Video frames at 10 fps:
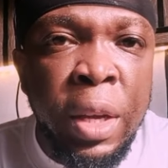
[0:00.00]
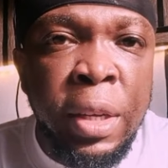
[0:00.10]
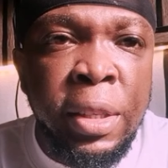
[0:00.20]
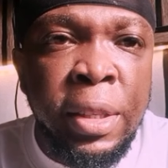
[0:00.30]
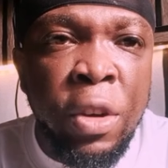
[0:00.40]

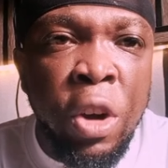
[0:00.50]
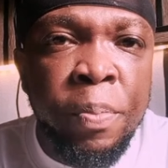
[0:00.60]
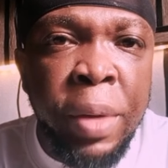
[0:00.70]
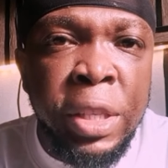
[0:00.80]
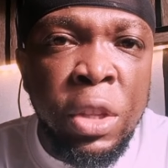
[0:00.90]
The
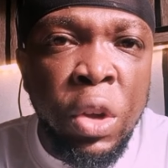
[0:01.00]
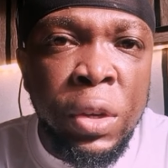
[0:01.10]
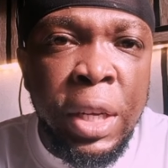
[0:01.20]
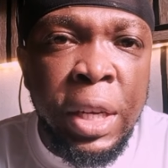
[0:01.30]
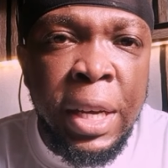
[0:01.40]
second person
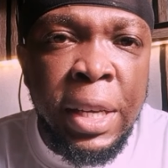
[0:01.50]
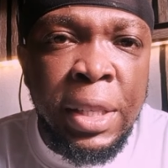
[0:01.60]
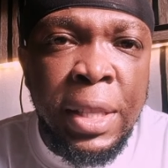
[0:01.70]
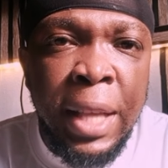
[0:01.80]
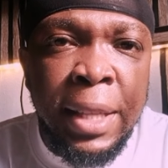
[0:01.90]
on the
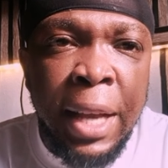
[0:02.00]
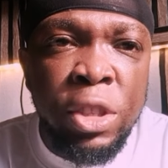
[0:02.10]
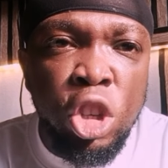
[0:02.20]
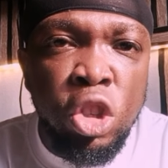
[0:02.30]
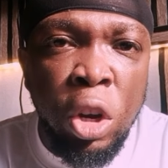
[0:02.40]
list that I
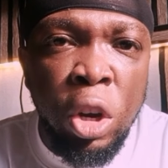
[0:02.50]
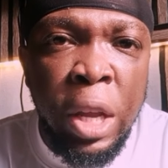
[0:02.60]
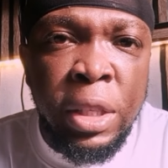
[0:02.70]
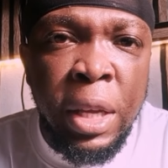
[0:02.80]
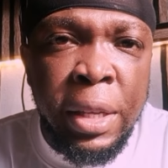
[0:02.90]
just
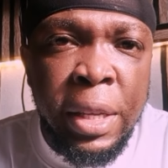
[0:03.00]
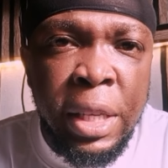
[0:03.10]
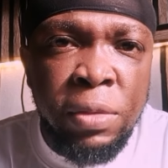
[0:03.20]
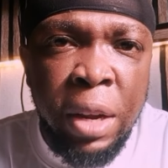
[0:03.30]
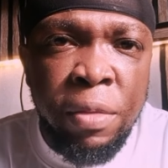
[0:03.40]
select in
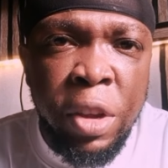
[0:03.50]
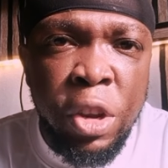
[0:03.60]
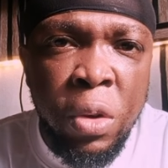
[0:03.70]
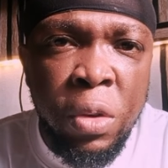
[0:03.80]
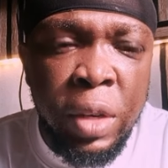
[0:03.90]
this very
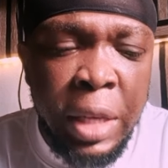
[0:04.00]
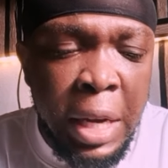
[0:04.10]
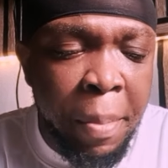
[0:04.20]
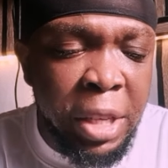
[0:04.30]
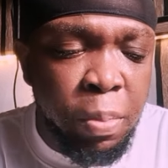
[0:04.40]
video, the
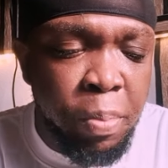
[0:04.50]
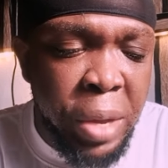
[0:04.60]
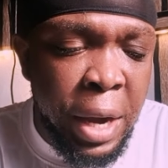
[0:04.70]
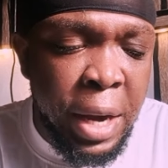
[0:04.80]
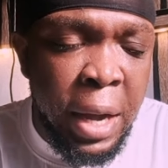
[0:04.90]
name is
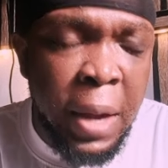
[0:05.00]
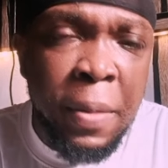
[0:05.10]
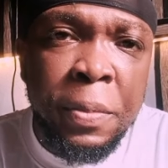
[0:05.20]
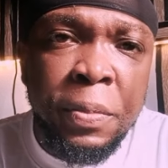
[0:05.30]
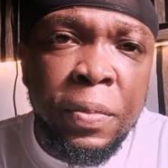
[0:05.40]
Bianca.
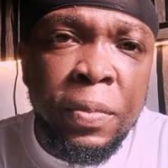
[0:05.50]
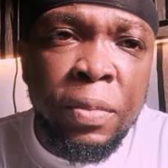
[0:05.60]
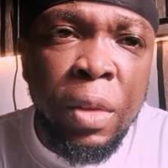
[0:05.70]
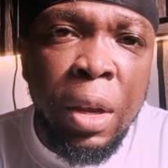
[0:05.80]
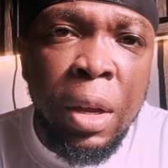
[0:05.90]

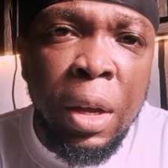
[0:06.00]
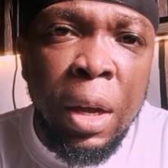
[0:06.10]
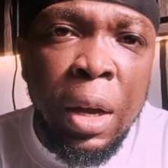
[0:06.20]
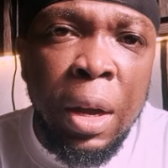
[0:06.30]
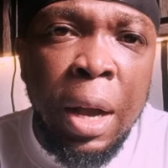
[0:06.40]

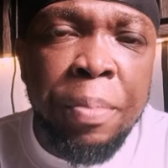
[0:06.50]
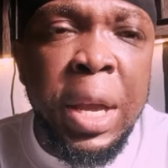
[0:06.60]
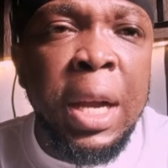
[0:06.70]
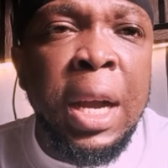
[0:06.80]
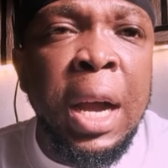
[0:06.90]
Uh,
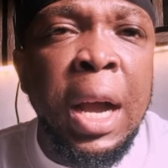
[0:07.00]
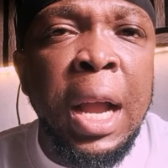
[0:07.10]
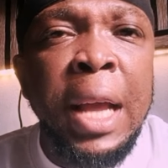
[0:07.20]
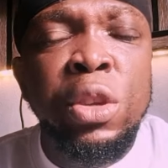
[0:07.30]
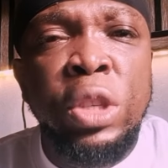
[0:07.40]
Bianca, I'd
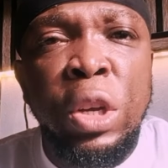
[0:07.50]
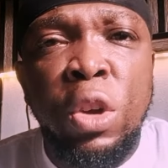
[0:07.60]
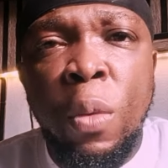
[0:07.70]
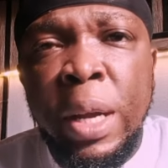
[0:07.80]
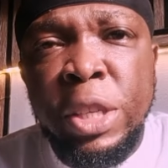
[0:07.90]
like to say
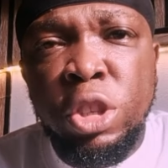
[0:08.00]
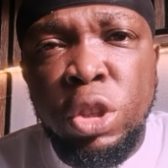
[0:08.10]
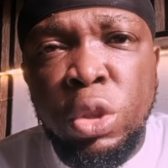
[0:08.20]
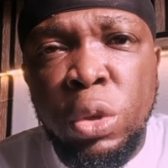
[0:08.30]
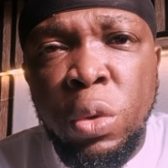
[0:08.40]

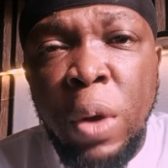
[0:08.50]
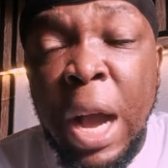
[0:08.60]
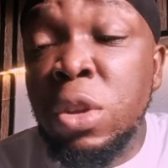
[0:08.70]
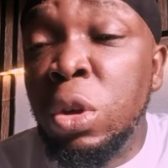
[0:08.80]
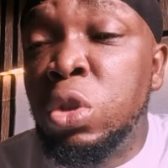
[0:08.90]
congratulations to you.
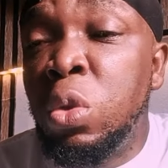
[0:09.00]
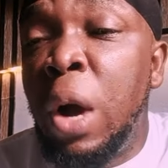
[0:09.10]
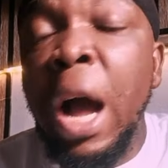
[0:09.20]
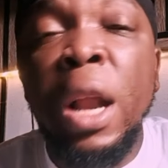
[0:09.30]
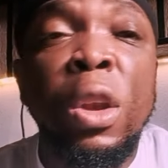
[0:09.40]
I don't know
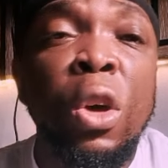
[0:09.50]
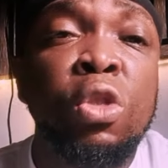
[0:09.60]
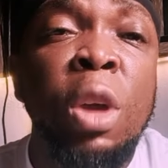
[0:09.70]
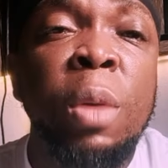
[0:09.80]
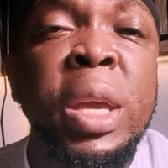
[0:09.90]
how long
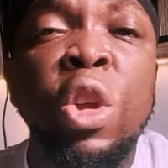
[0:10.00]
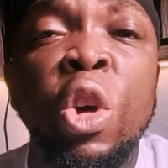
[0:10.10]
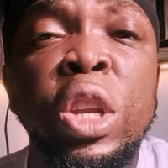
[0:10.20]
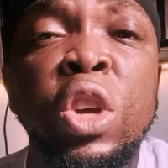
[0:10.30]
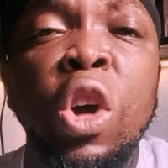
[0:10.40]
you have been
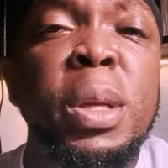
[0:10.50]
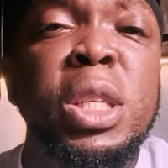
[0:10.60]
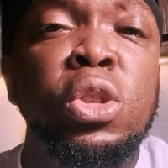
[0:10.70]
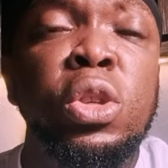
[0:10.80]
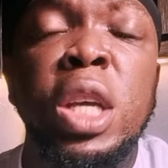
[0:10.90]
on the
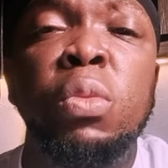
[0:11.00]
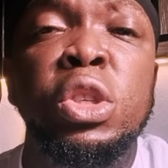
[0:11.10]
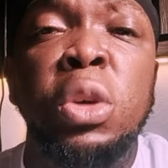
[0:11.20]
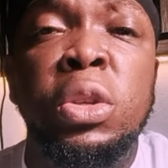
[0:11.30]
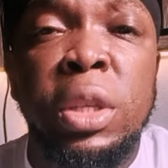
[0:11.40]
conversation here
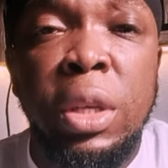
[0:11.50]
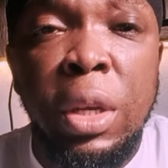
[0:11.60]
with us,